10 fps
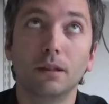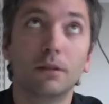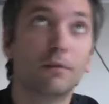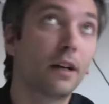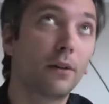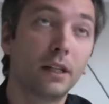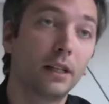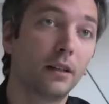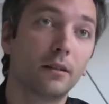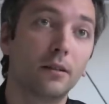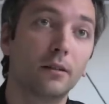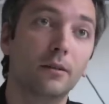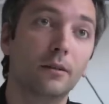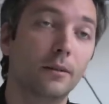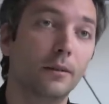in a very
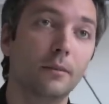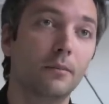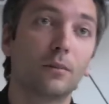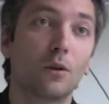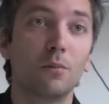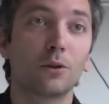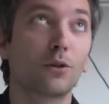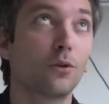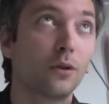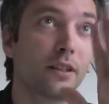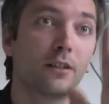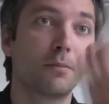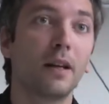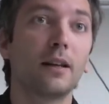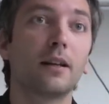commercial
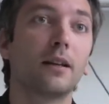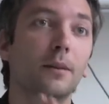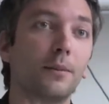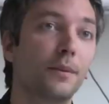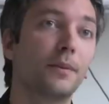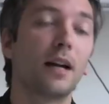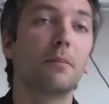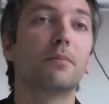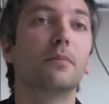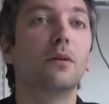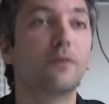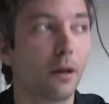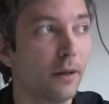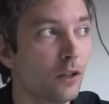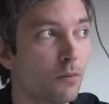display type of
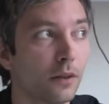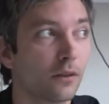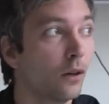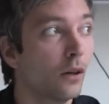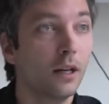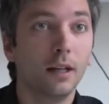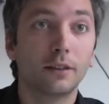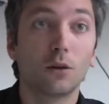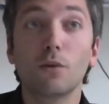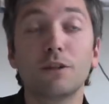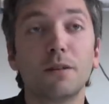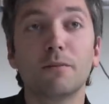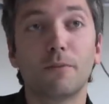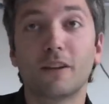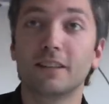arrangement. So it's always
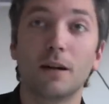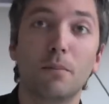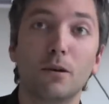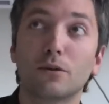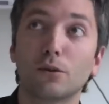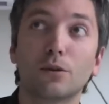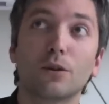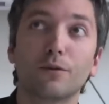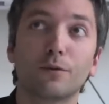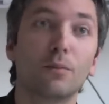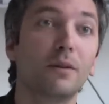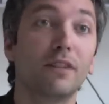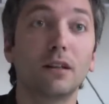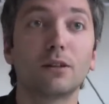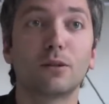been, for example, sort of to be
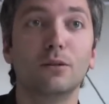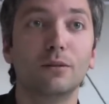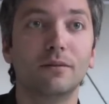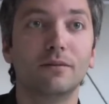vertical.